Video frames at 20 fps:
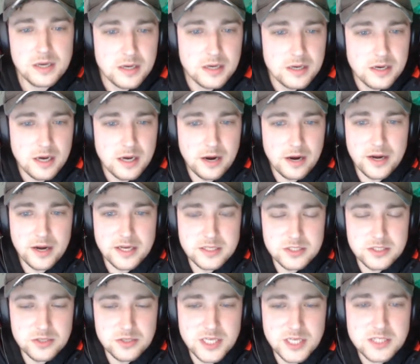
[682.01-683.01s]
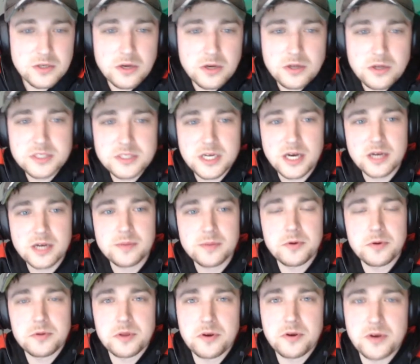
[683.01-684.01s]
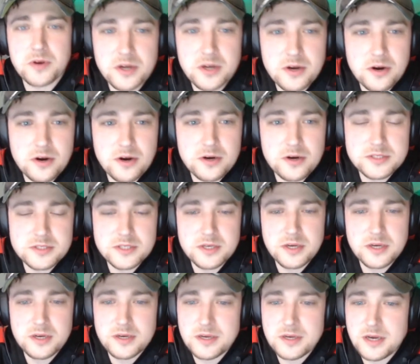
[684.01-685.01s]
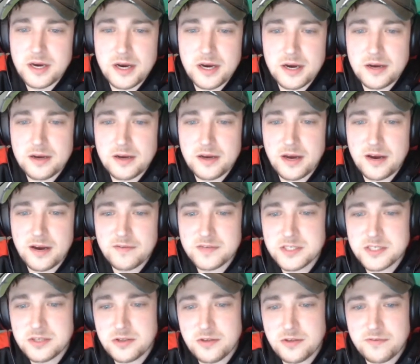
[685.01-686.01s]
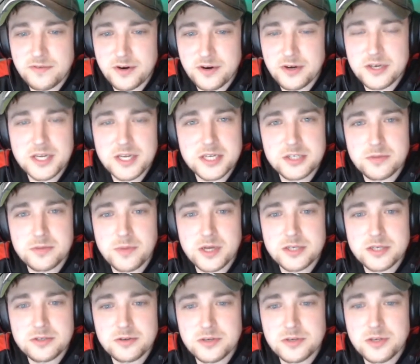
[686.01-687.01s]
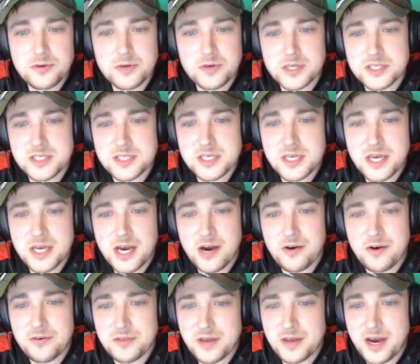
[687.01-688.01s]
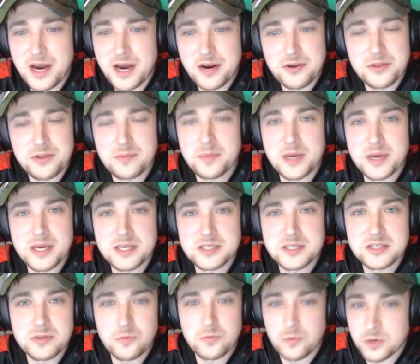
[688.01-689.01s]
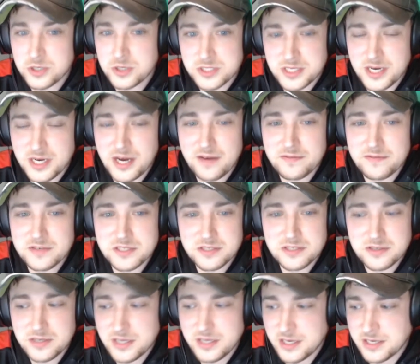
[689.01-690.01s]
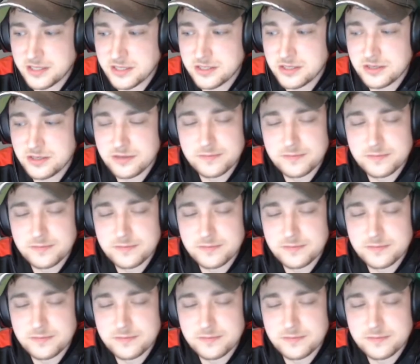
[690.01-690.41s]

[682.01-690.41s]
All right, so that's all I'll talk about with credit cards. Obviously, they're very detrimental, and you can see how the higher the base, the worse it obviously gets.